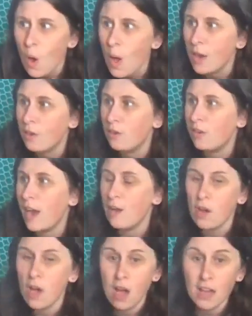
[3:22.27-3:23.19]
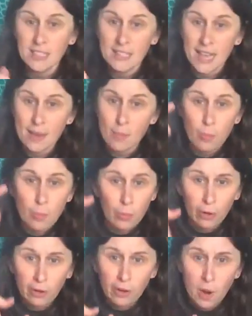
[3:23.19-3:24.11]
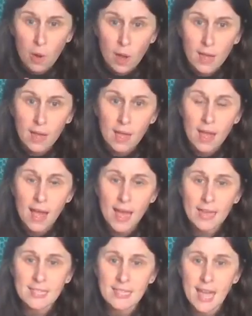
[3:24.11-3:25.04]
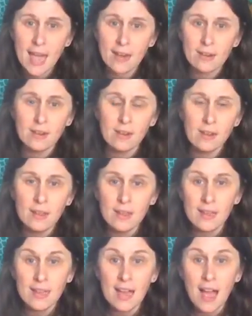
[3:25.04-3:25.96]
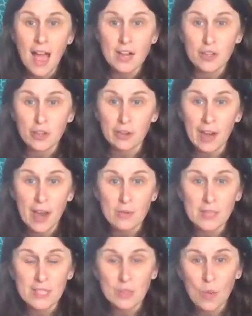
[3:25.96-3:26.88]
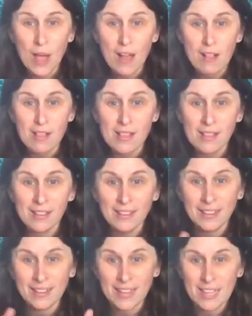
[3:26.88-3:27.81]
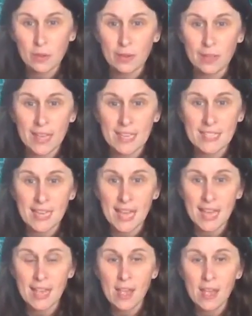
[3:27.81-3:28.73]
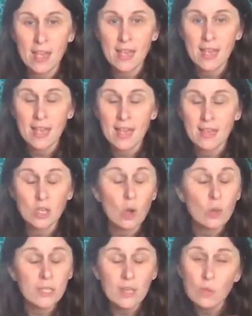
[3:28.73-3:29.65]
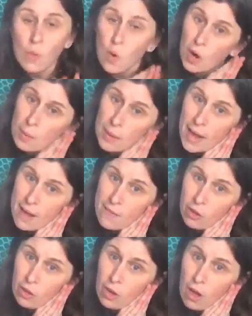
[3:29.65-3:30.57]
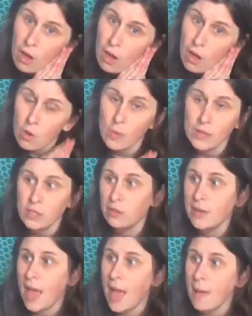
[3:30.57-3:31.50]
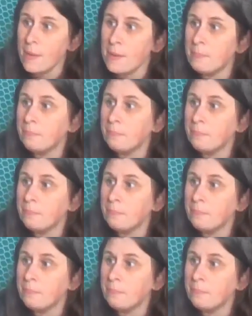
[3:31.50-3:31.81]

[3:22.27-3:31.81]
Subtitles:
And groundhogs, they burrow a den underground as well. That's where they stay toasty warm and have their long winter nap.